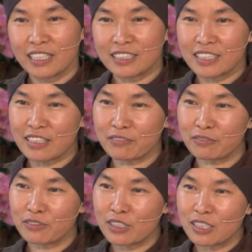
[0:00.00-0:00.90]
instead of
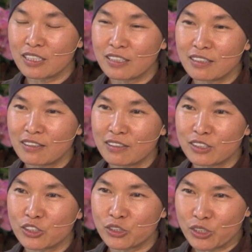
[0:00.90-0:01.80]

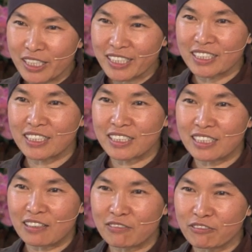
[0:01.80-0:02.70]
struggling,
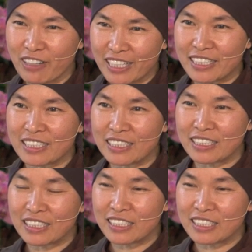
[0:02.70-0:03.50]
fighting,